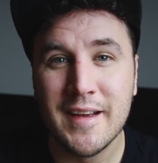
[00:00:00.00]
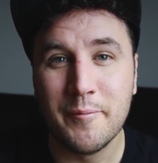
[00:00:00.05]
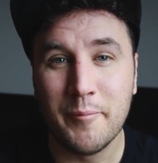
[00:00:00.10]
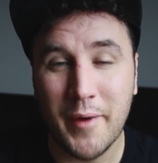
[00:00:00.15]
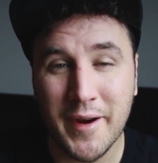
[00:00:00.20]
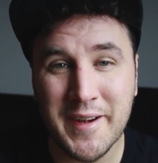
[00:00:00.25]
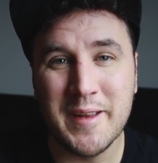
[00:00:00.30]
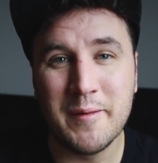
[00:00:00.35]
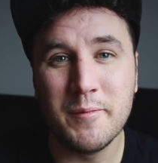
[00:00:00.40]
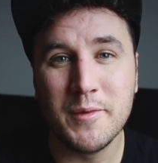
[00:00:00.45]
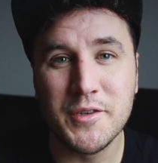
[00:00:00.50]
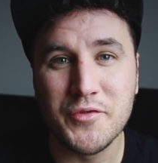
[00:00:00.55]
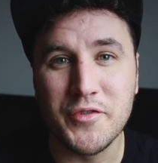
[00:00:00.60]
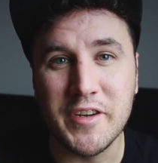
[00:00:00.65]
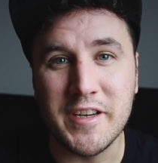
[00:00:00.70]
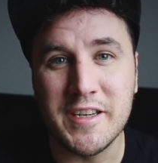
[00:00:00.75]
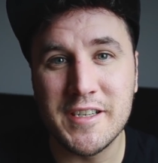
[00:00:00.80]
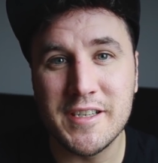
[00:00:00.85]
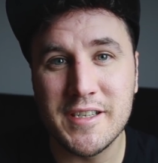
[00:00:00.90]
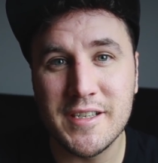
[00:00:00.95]
My name is
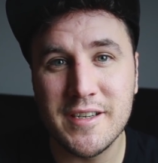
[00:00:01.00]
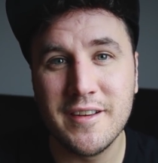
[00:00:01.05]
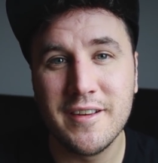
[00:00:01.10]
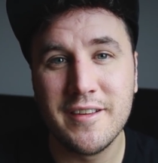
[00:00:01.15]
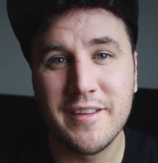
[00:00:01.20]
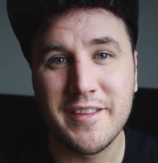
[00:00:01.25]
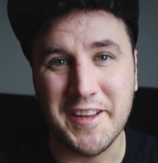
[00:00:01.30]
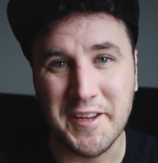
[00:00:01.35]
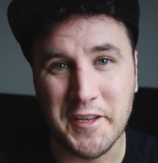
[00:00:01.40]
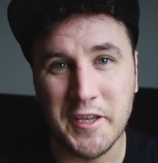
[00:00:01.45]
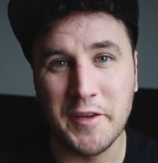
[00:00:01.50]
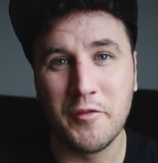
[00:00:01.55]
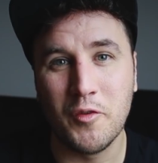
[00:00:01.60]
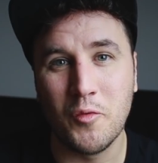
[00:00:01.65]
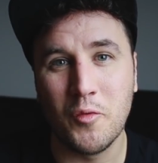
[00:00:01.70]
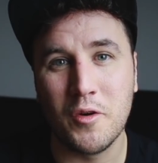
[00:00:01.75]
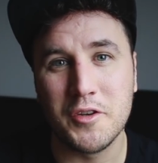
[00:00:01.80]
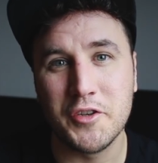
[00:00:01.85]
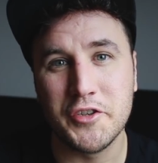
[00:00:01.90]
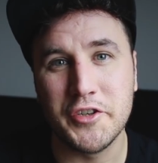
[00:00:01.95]
Rhys, thank you for
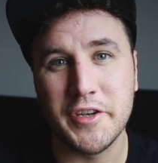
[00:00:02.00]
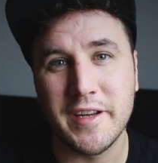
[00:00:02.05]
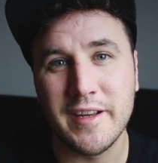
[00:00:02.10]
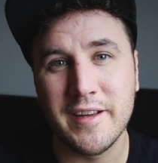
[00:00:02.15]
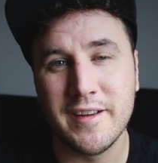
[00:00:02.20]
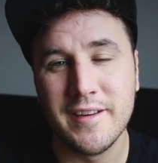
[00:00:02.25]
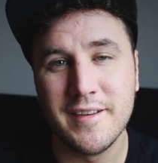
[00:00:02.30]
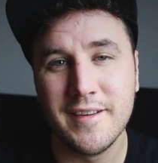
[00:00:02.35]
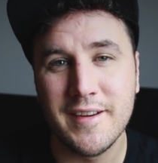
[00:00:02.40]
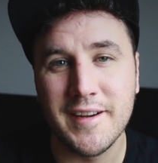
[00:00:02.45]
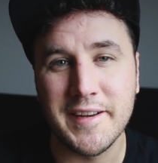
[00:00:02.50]
watching,